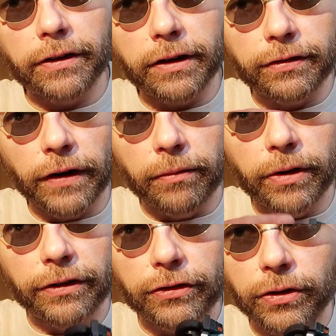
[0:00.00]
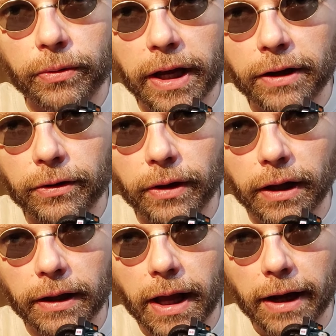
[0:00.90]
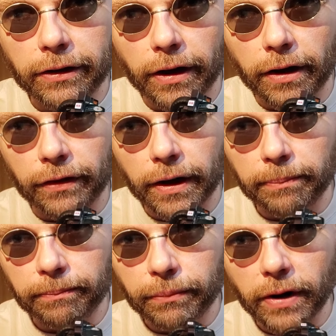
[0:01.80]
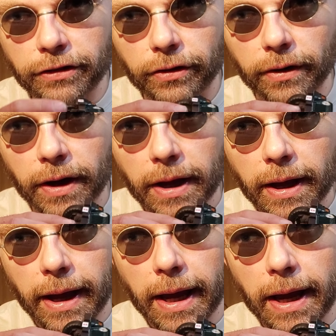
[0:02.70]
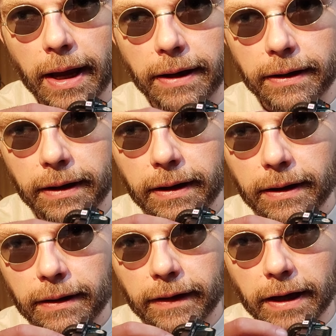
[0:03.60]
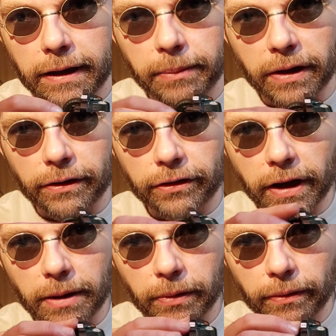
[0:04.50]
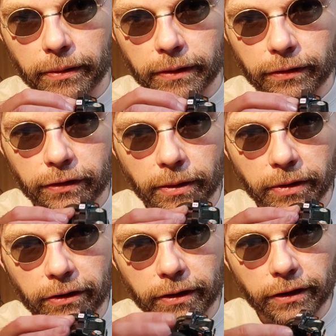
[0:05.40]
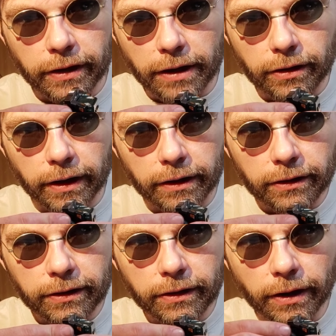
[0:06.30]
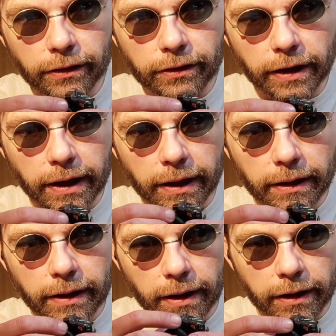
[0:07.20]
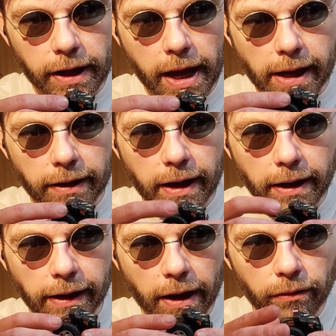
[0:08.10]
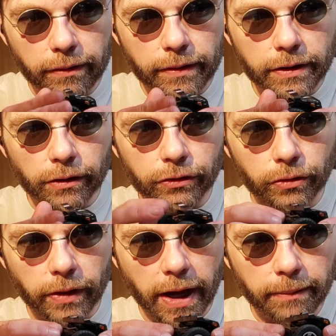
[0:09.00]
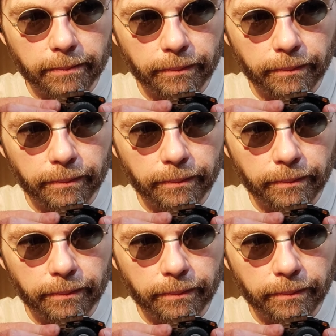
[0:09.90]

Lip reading: these front ones do handle a lot of pressure, and that can be understandable. But for some reason, this guy's like unsticking. Hey, now, don't do that.